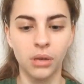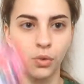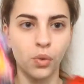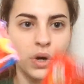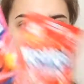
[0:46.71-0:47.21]

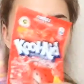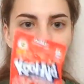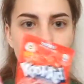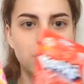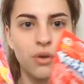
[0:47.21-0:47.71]
going to
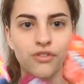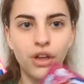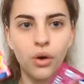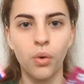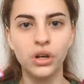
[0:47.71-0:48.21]
do over the
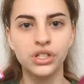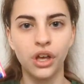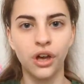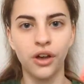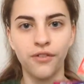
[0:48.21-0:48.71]
course
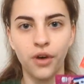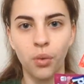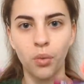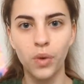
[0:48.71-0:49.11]
of a